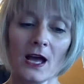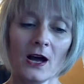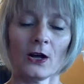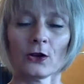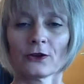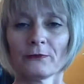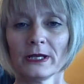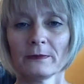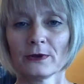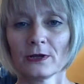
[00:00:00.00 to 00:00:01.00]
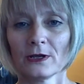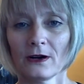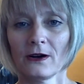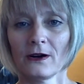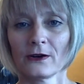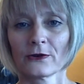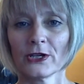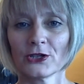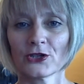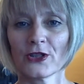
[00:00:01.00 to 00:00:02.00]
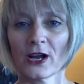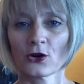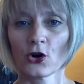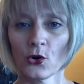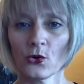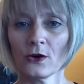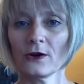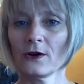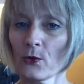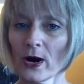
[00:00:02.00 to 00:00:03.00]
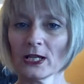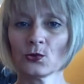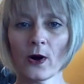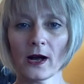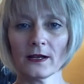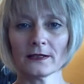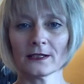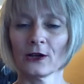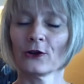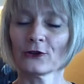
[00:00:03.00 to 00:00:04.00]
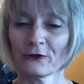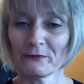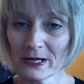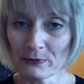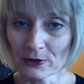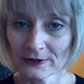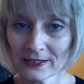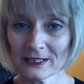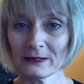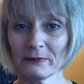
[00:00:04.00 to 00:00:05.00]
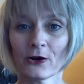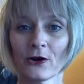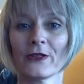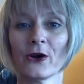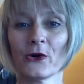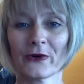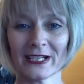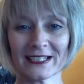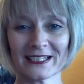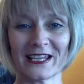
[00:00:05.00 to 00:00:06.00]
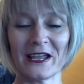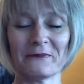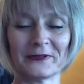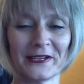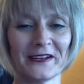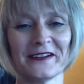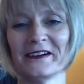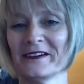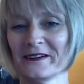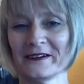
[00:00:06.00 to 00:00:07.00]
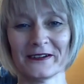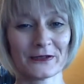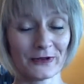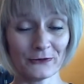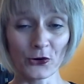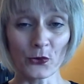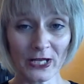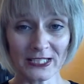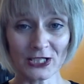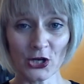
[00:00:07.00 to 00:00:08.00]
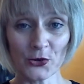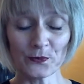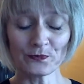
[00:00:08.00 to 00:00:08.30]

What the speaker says: A lot of people reached their goal weight-wise. A lot of people didn't because they already skipped 3, 4 weeks ago.